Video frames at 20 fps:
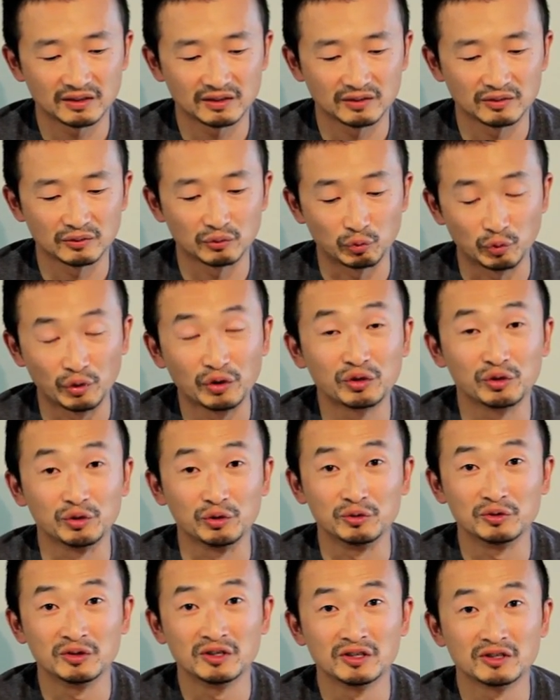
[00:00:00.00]
with
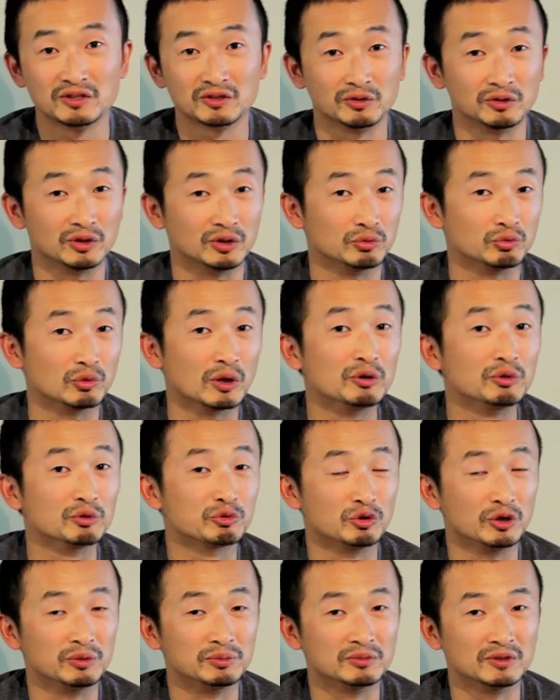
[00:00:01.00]
you so you're well
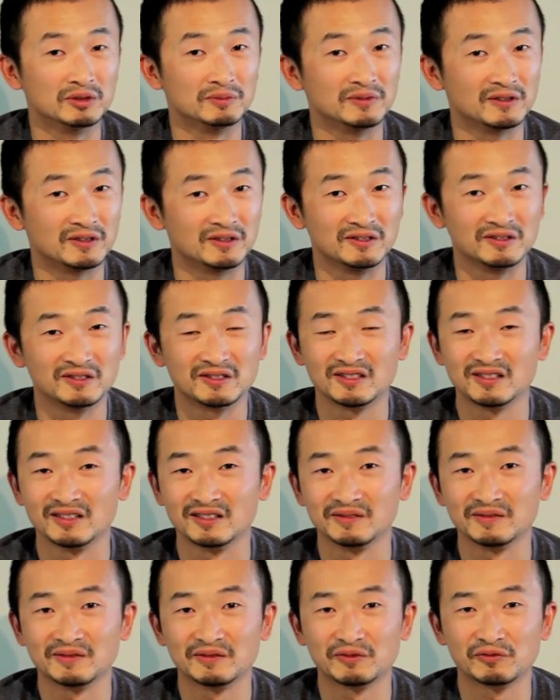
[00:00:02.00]
equipped because
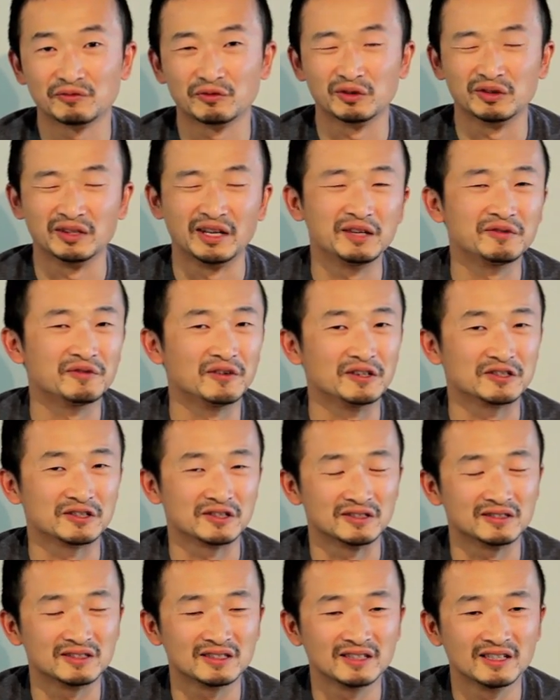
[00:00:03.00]
the for lake
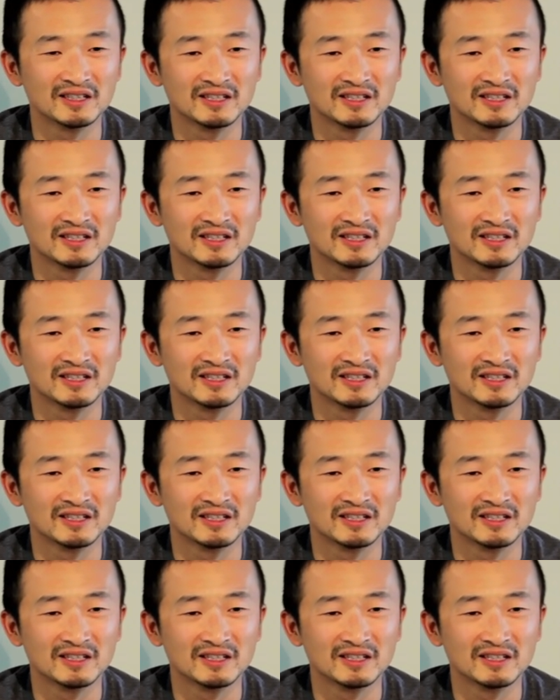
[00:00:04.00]
fishing